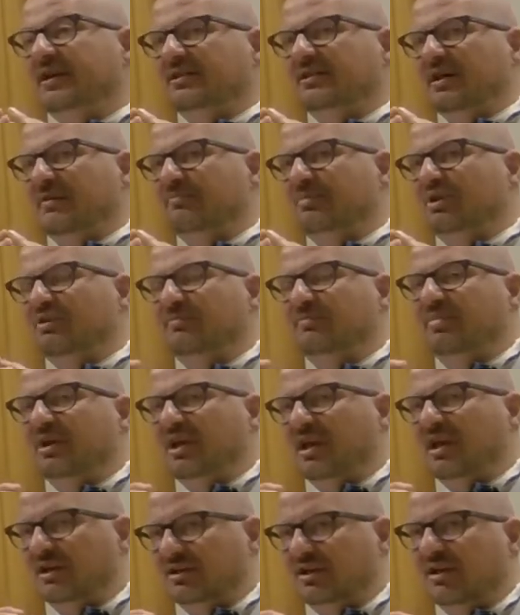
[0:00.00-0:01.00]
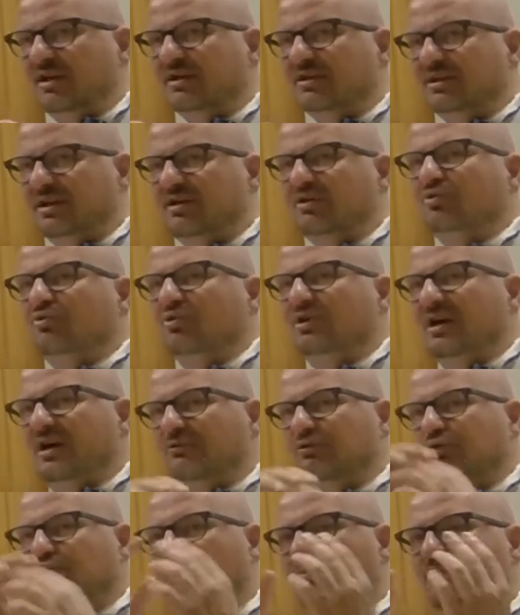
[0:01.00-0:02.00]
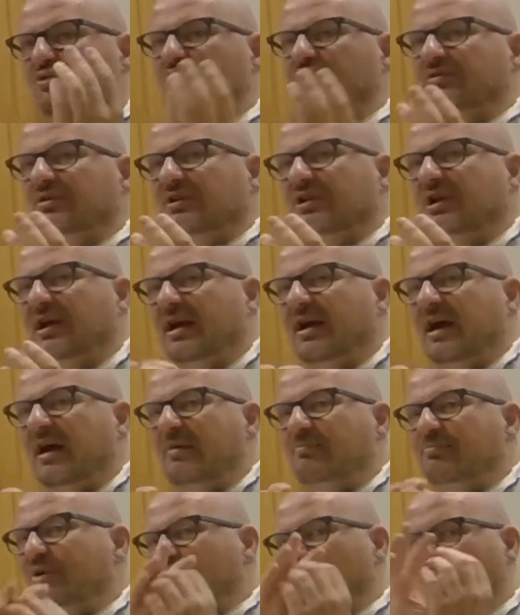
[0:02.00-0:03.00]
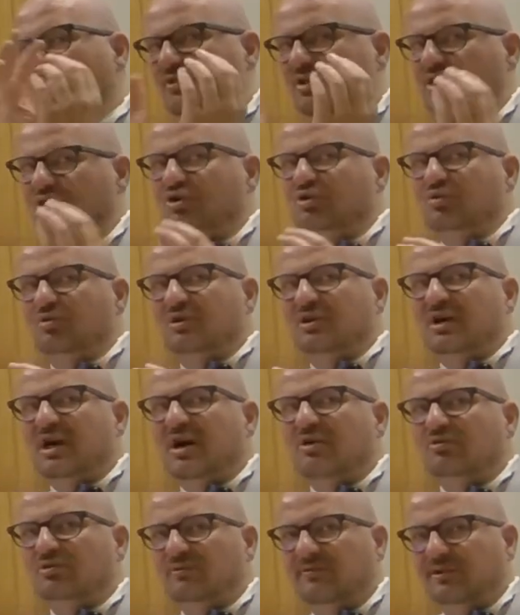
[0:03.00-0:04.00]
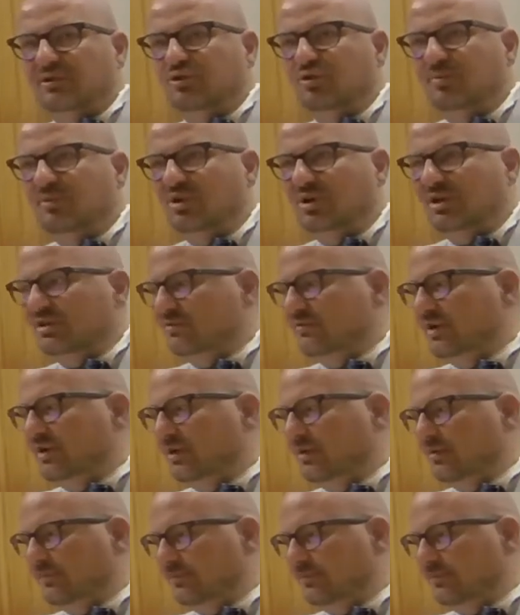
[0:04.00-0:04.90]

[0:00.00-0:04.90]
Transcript: a bit bigger area. You have to burn a bit of tissue around the tumor as well.